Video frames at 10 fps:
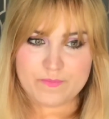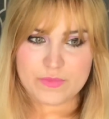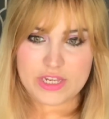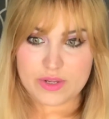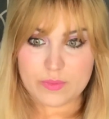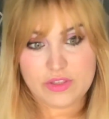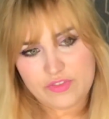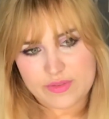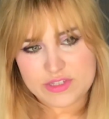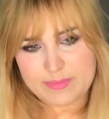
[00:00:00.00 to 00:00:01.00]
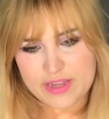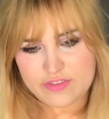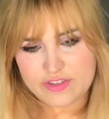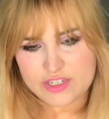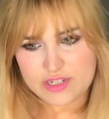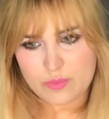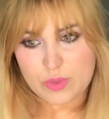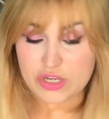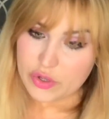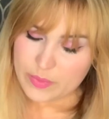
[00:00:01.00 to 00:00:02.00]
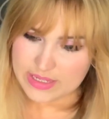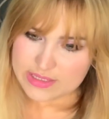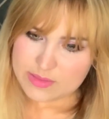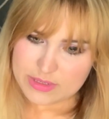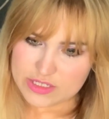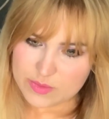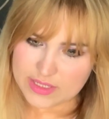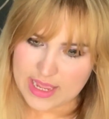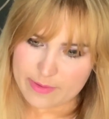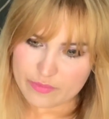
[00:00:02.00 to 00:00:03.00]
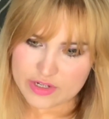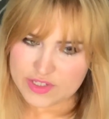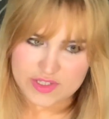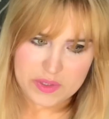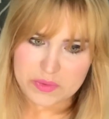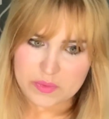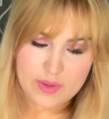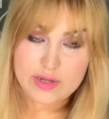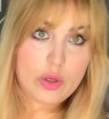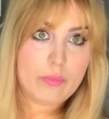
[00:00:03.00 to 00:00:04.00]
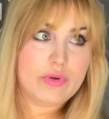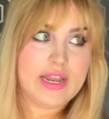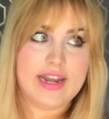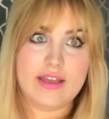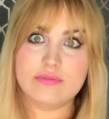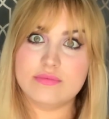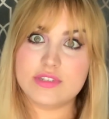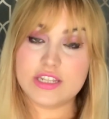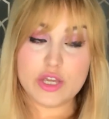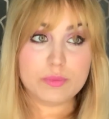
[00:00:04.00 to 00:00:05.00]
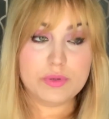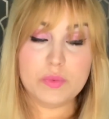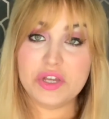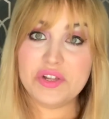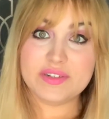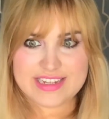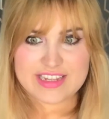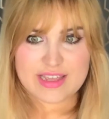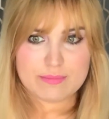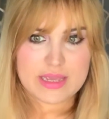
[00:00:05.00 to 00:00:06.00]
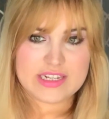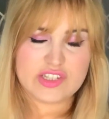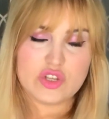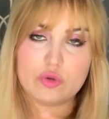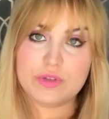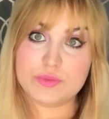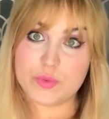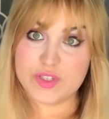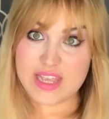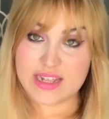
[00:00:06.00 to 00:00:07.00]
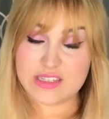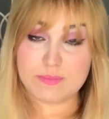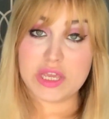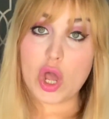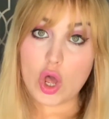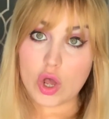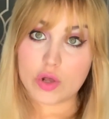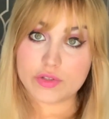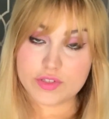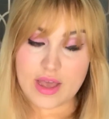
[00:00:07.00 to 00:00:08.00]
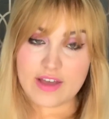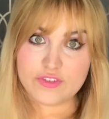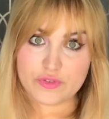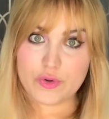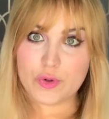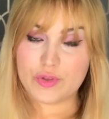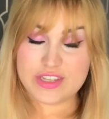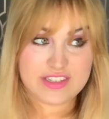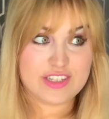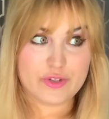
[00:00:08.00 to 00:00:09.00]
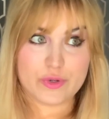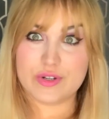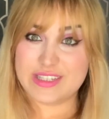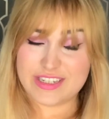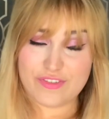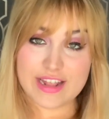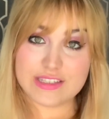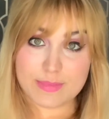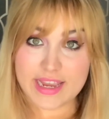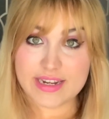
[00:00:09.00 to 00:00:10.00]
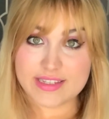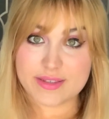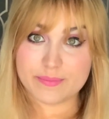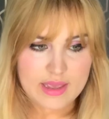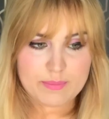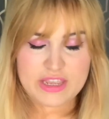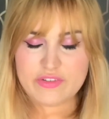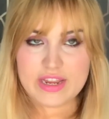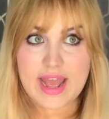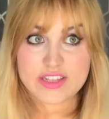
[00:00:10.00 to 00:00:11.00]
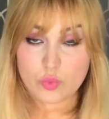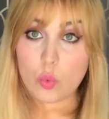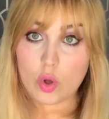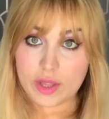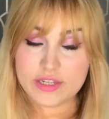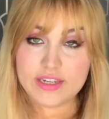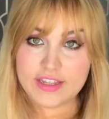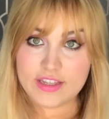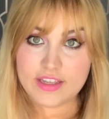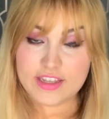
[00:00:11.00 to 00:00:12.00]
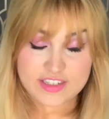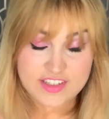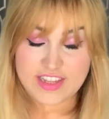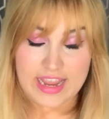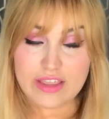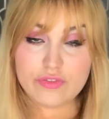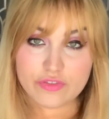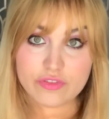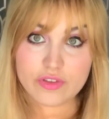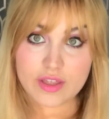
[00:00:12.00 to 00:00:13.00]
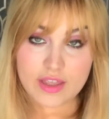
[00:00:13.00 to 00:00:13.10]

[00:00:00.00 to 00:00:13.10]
You know, we found this beneficial and we know we can speak to a camera, so why not bring it out to the open world? It makes so much more sense because, after all, this disorder is a defense mechanism. Appearing as one is safe.